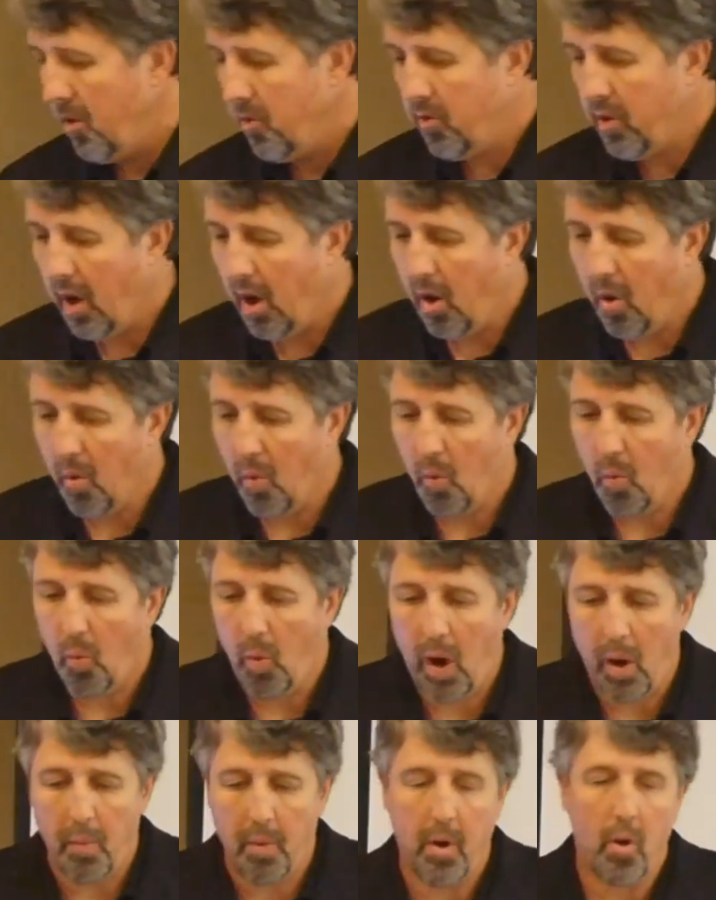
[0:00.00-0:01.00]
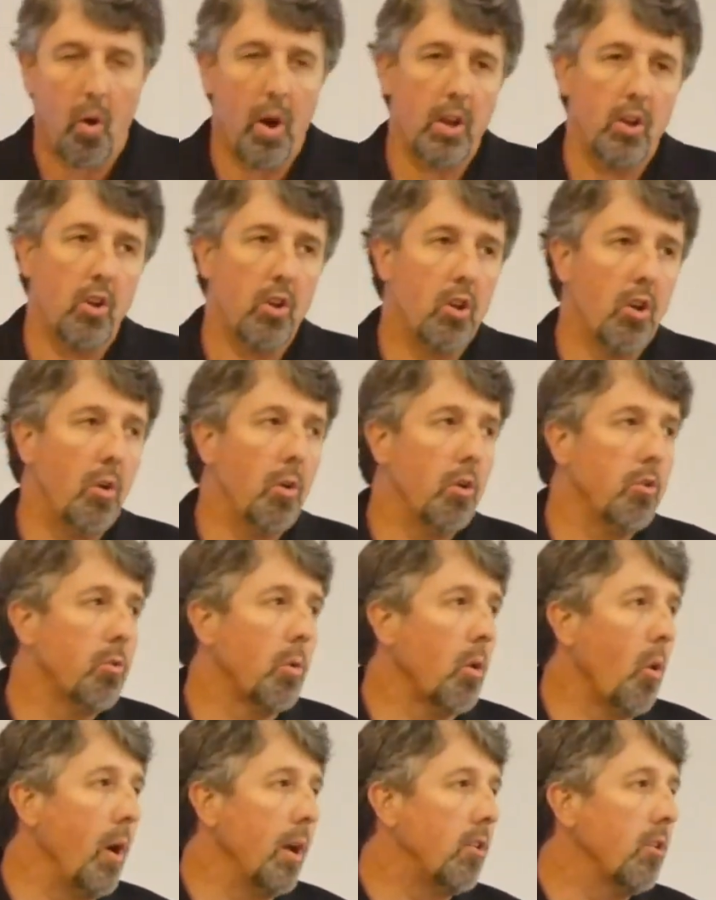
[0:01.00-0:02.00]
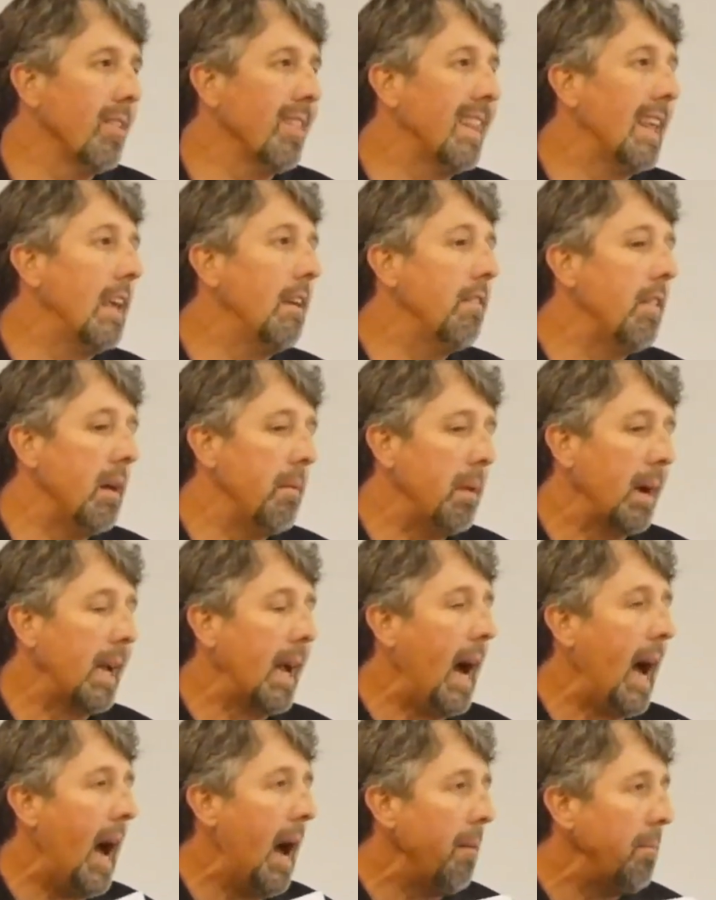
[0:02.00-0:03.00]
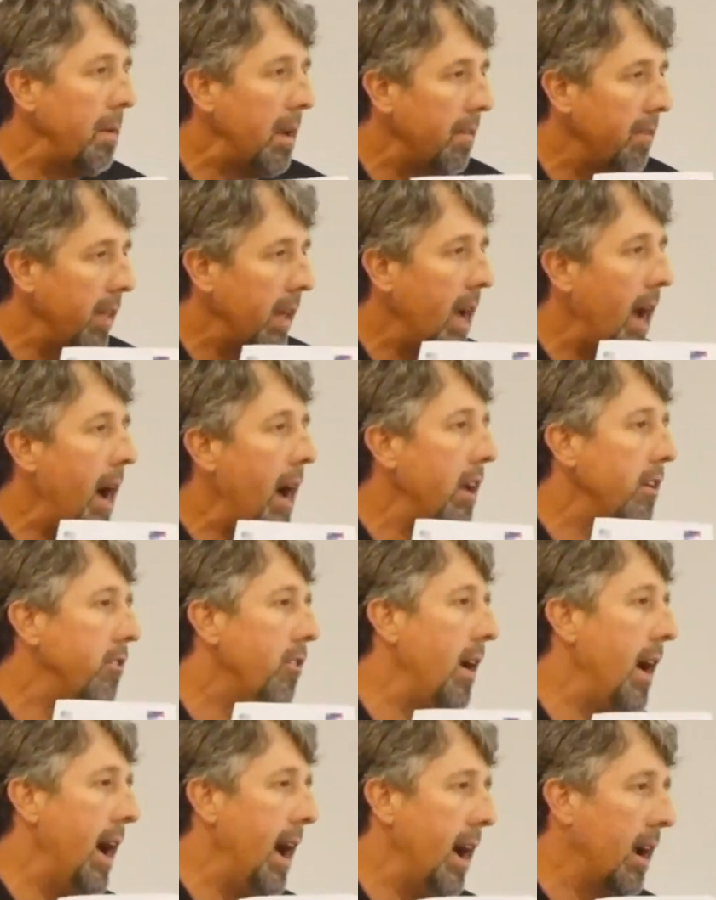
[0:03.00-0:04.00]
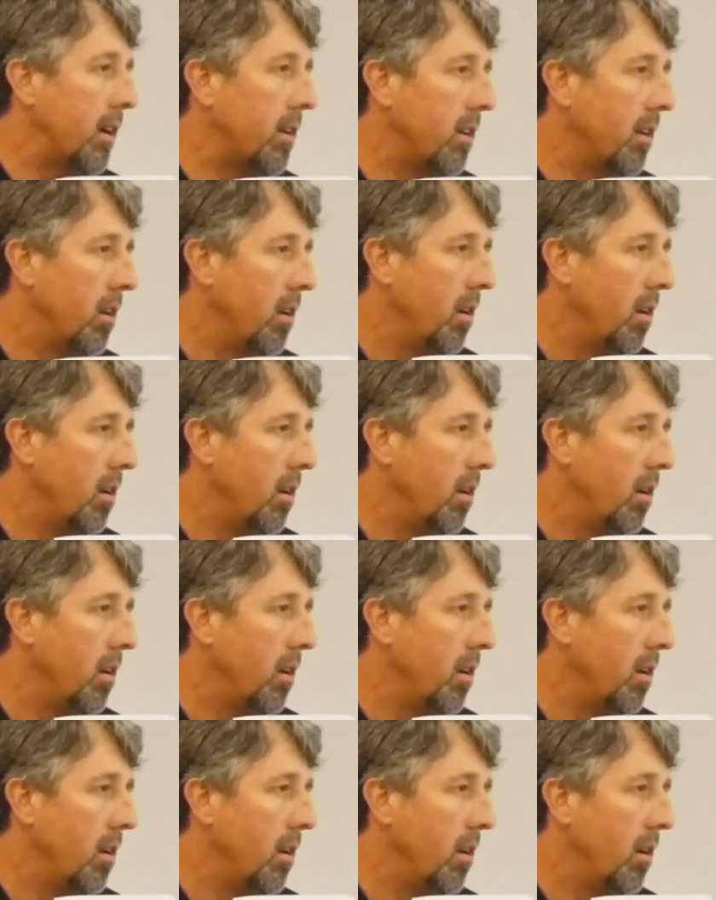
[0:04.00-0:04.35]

So what we're going to do is we're going to leave them a copy of the contract